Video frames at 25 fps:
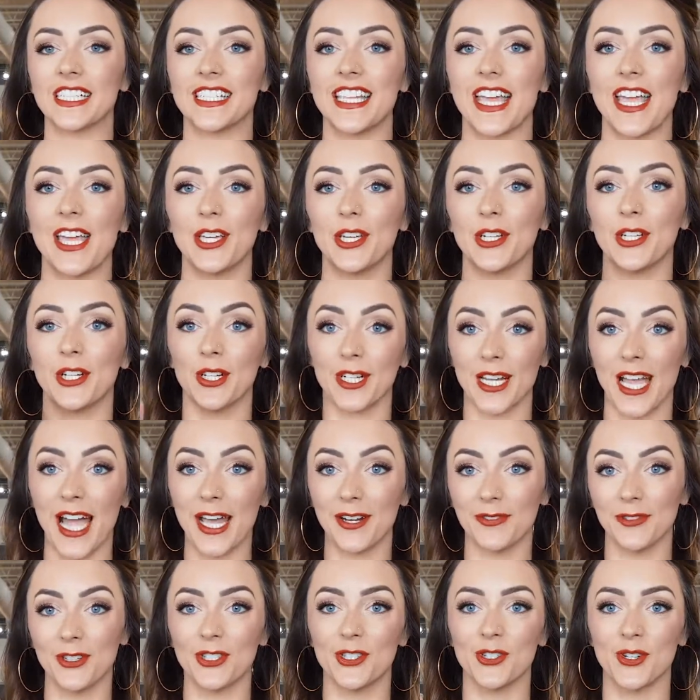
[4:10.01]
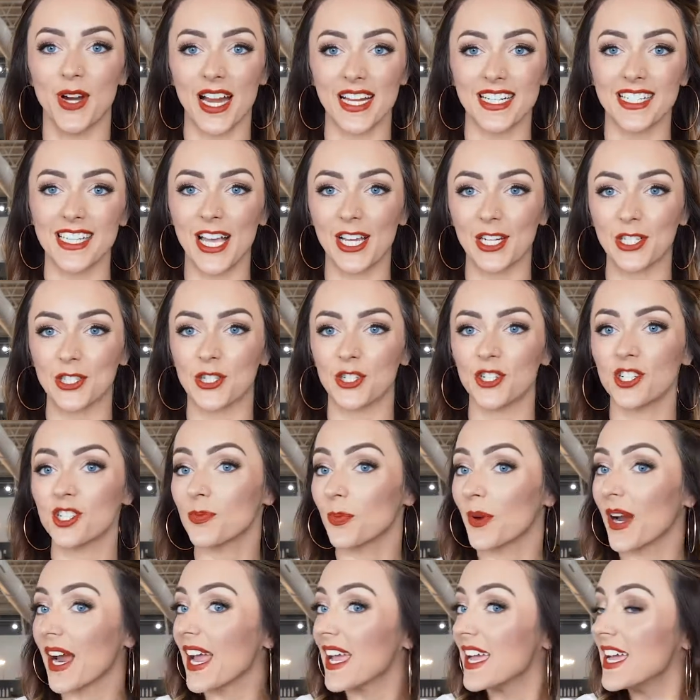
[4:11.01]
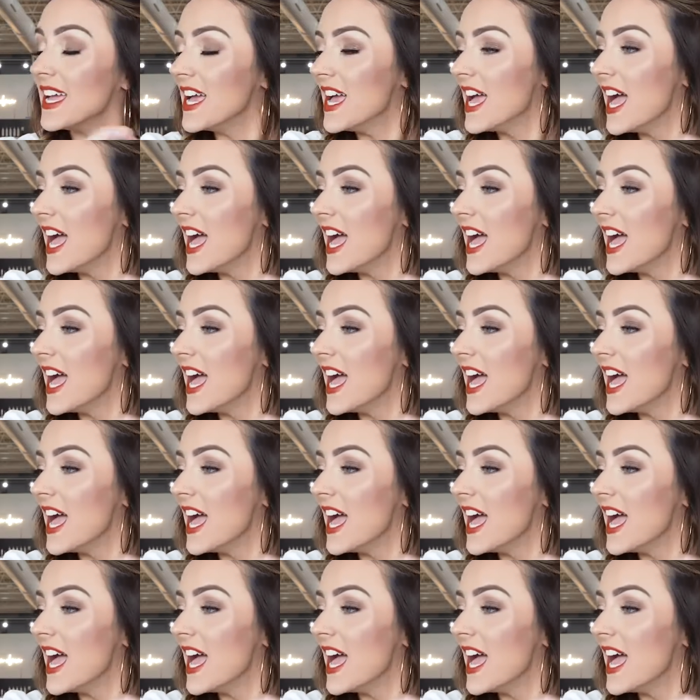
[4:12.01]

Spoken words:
to take your Kenra Dry Texture Spray